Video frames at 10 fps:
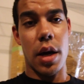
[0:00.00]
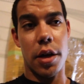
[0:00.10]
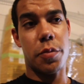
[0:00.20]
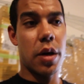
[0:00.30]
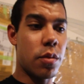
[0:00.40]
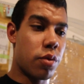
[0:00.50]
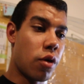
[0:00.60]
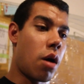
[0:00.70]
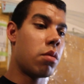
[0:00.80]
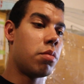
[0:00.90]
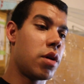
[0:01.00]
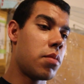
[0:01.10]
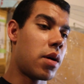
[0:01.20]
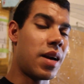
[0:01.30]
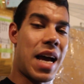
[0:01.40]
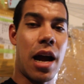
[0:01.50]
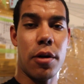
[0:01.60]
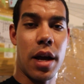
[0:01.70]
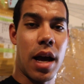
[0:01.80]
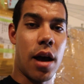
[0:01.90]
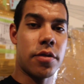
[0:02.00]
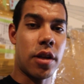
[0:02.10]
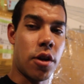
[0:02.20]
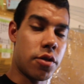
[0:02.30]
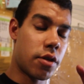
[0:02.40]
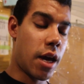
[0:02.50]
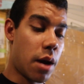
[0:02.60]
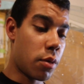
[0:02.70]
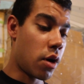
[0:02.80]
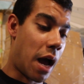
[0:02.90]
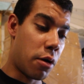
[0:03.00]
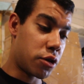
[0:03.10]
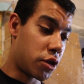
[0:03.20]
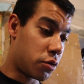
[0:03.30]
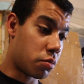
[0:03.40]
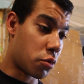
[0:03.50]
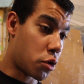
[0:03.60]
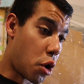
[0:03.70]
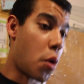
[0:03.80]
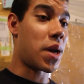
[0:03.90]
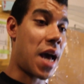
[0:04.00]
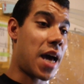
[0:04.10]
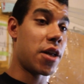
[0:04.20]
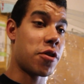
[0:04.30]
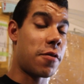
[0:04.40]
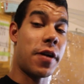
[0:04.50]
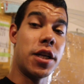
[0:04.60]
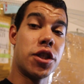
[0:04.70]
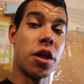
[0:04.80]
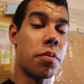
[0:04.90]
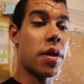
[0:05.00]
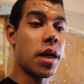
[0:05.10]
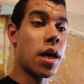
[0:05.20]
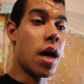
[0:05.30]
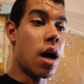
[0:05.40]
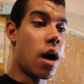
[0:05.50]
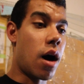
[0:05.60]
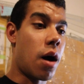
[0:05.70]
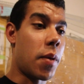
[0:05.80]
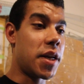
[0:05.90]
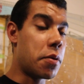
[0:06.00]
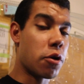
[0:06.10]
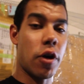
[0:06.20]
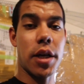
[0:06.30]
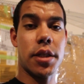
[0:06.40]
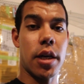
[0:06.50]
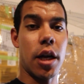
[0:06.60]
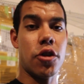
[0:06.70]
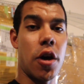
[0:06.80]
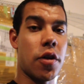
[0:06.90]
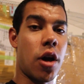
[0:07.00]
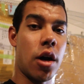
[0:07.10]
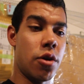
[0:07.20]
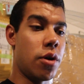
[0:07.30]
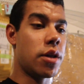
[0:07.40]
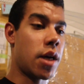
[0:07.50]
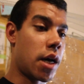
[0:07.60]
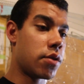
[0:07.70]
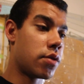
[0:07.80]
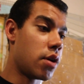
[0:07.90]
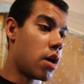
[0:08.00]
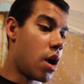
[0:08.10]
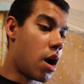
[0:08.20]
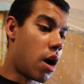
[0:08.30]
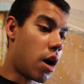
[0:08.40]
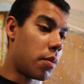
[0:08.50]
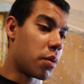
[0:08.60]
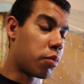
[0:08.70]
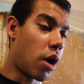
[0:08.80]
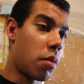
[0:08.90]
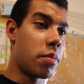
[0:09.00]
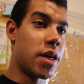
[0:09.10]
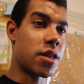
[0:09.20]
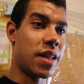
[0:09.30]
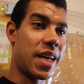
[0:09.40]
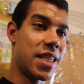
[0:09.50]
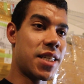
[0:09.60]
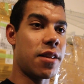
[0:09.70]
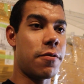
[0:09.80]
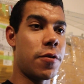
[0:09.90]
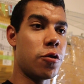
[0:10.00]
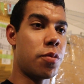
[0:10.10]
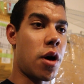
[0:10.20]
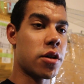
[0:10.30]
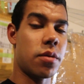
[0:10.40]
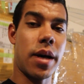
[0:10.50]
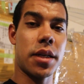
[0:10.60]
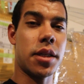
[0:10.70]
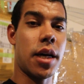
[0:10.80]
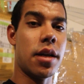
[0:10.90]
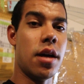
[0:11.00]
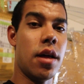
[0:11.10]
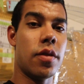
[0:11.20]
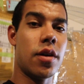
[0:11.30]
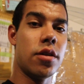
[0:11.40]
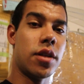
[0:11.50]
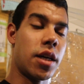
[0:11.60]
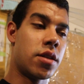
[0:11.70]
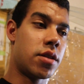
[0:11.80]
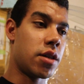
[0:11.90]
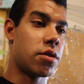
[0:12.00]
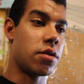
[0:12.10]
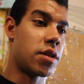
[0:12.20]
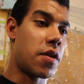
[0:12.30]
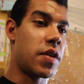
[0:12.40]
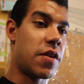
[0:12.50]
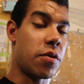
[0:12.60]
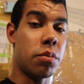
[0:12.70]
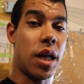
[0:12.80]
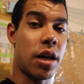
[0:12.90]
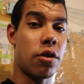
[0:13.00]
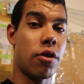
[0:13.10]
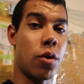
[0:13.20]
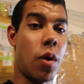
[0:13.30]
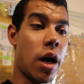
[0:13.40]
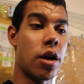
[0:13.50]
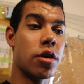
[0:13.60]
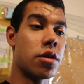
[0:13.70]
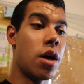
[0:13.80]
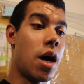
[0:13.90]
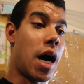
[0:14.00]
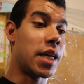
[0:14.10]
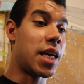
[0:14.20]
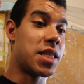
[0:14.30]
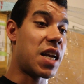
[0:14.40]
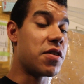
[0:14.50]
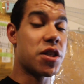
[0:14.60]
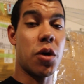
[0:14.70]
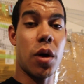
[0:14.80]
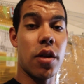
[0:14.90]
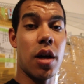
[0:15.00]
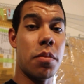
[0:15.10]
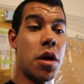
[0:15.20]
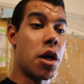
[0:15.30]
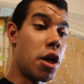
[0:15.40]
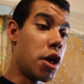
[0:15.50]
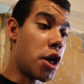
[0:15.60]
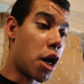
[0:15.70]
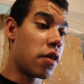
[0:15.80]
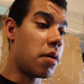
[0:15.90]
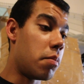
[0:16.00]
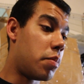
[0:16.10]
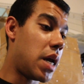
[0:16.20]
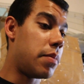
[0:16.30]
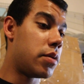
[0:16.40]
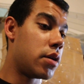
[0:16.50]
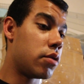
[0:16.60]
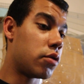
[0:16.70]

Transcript: It's been probably about an hour and a half since I touched the camera. I was just going at it, trying to find something. I did what Greg said. I tried the continuity test. The problem is on the inside of the fuse box, on the back side, there's like 6 or 7 different black and green wires. I tested every single one of them. None of them beeped.